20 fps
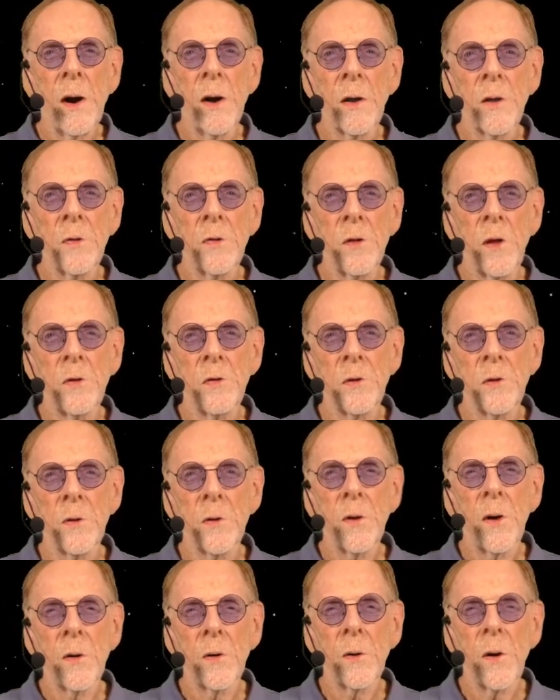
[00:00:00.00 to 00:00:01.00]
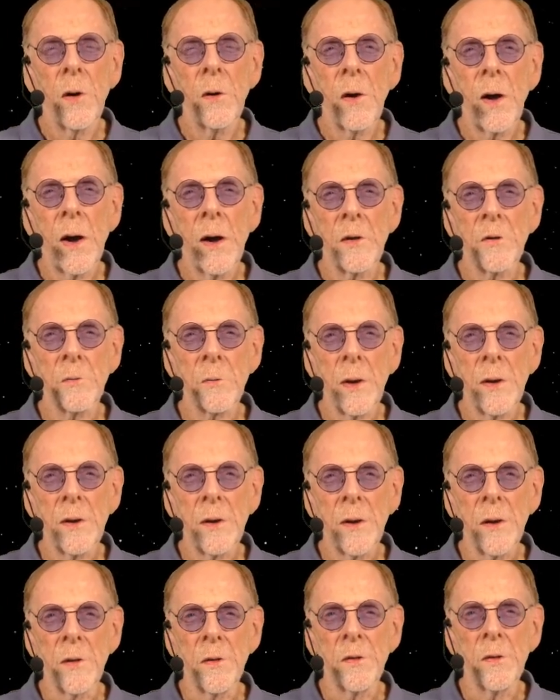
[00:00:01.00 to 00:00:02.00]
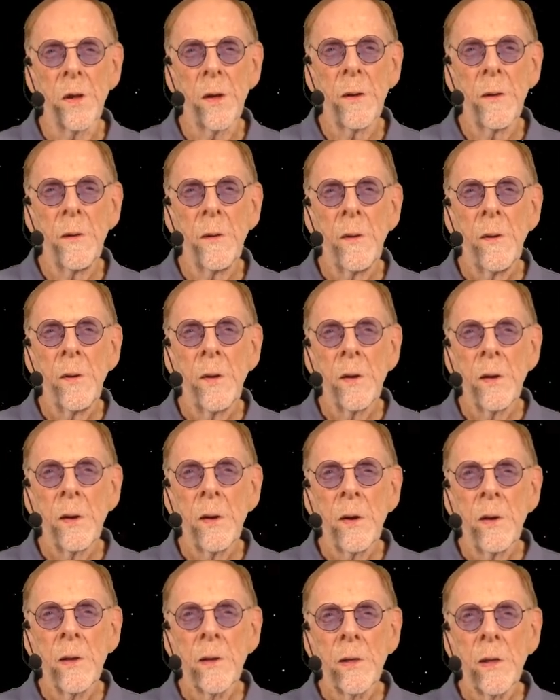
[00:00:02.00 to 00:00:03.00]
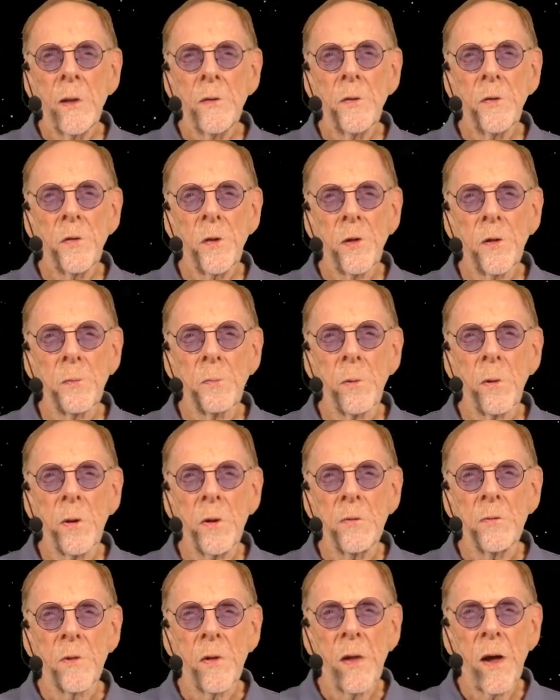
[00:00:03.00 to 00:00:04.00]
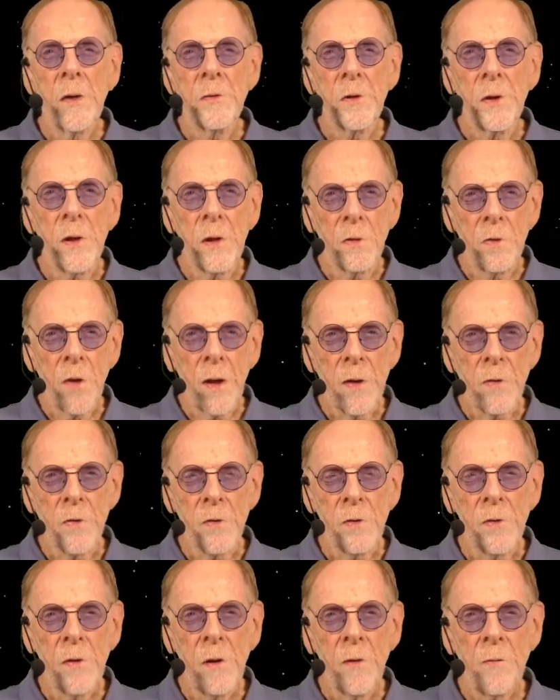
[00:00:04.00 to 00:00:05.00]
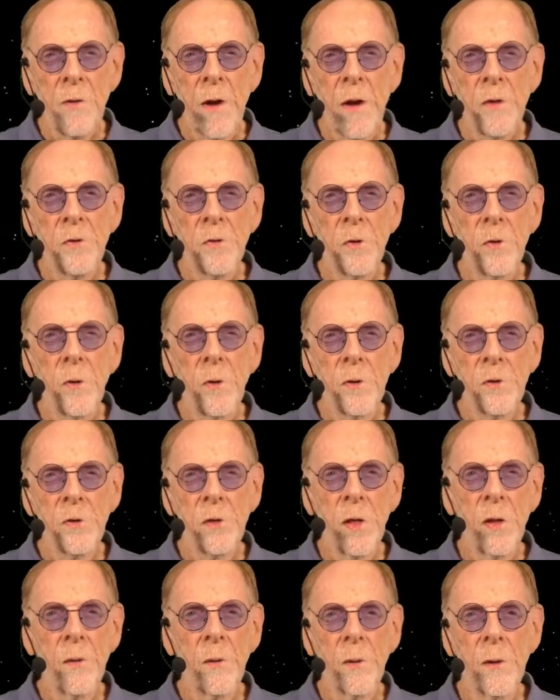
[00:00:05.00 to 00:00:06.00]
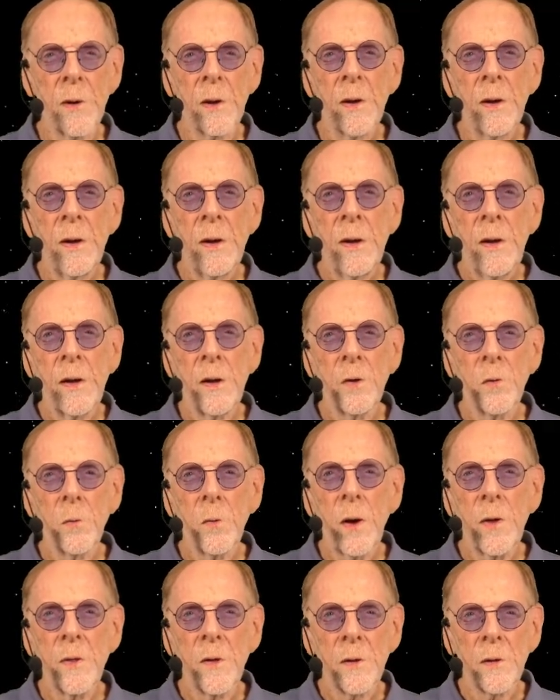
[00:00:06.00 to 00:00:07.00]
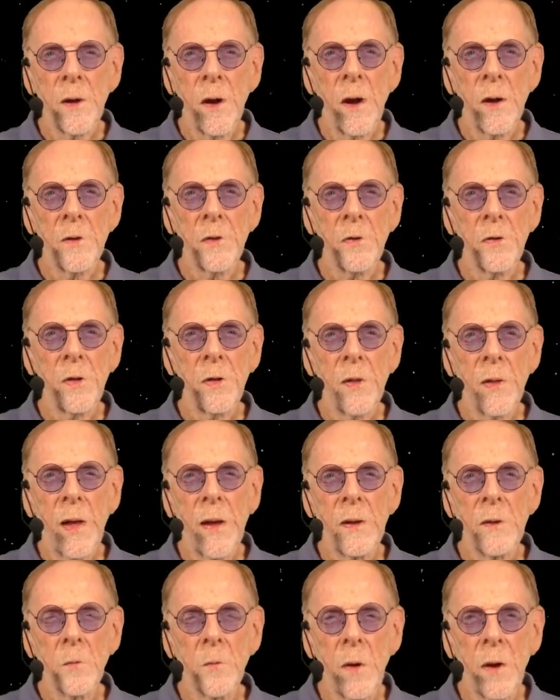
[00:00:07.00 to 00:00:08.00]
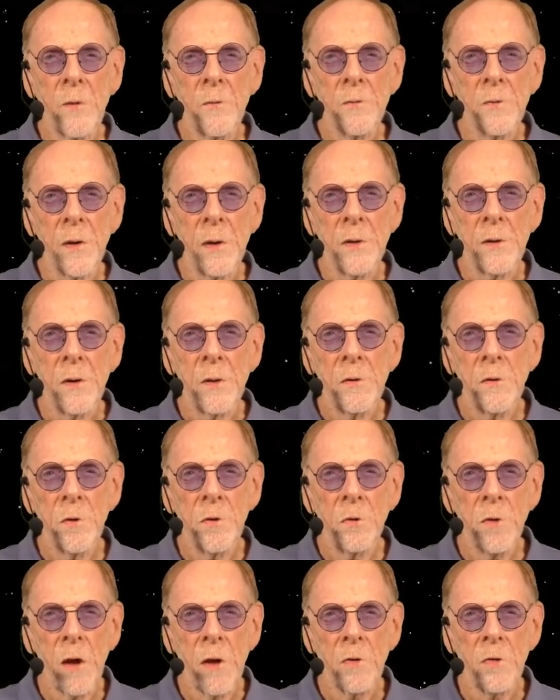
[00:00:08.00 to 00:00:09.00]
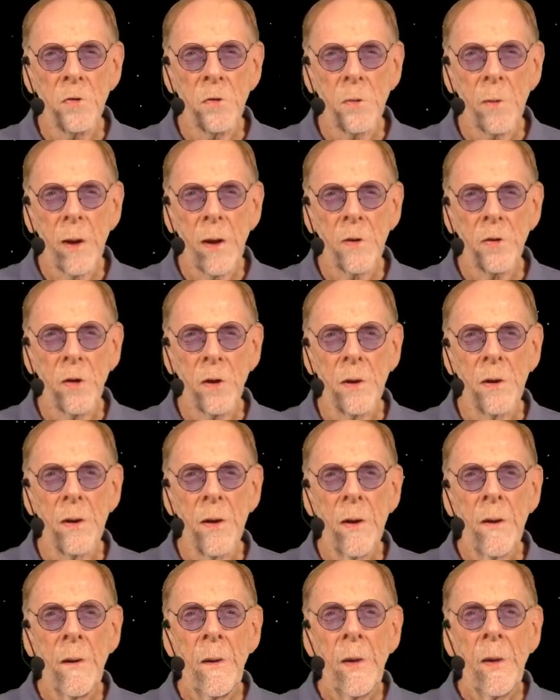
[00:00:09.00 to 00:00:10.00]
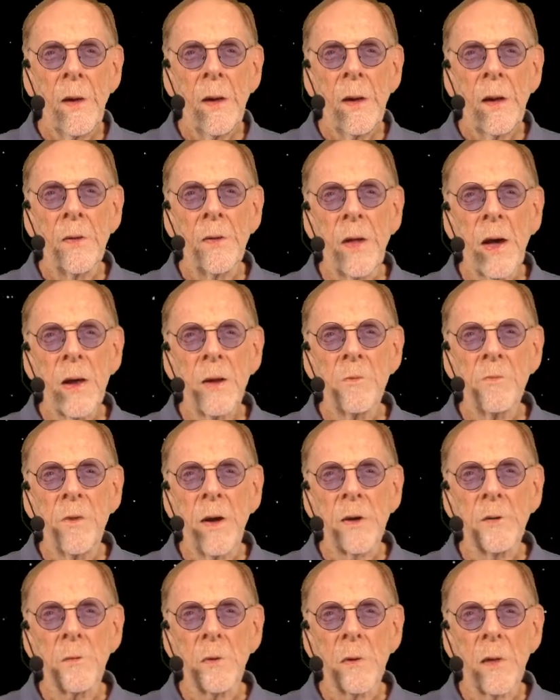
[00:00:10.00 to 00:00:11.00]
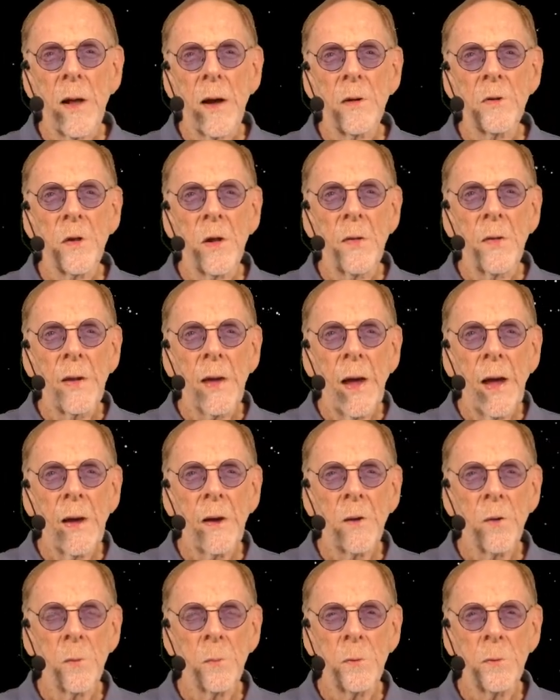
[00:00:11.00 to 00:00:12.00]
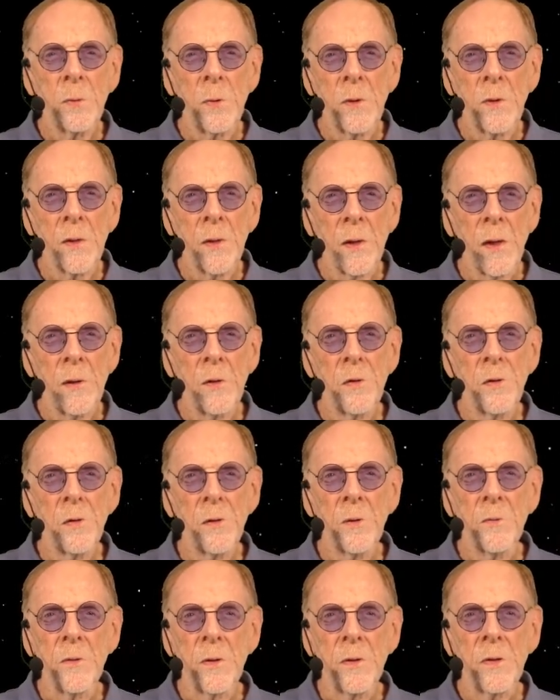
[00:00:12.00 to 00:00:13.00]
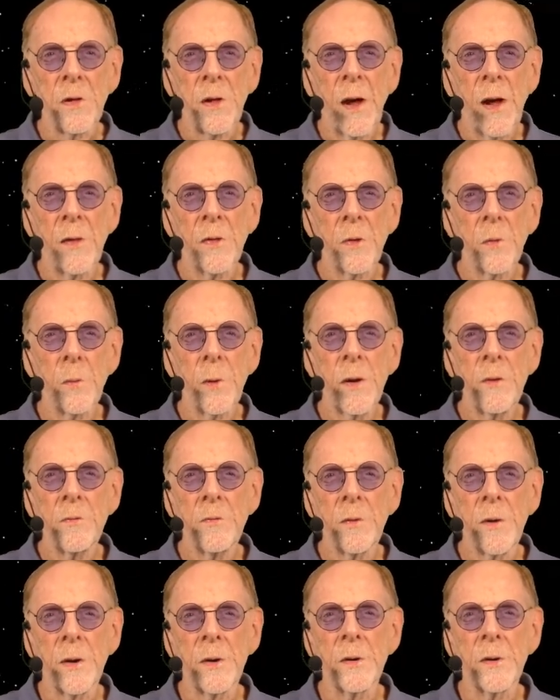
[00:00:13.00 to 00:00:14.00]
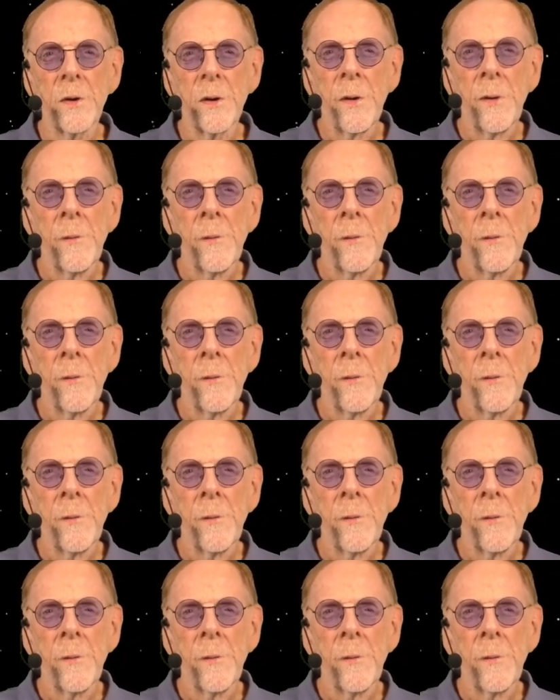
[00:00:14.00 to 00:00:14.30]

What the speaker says: on a sensor or our eye's retinas. Lenses exploit velocity changes, faster or slower, in a way that causes the light wavefront to change direction, and that effect relies on the angle between the lens surface and the wavefront.